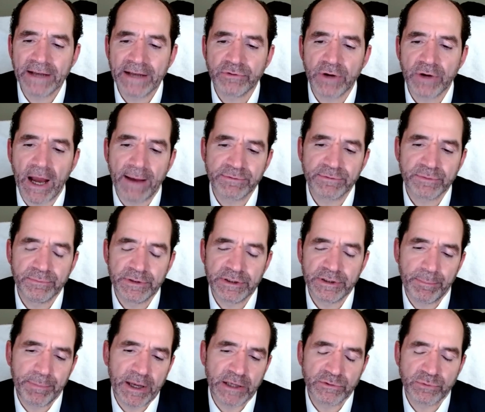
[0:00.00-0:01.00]
eye drops, it
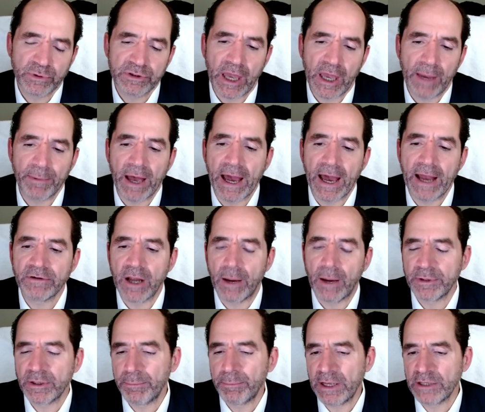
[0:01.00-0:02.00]
depends what type of eye
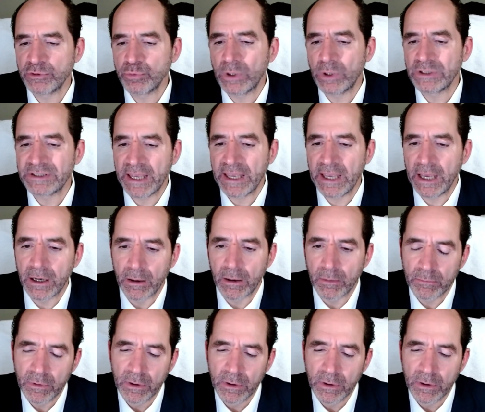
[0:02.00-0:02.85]
drop. It depends what's in them.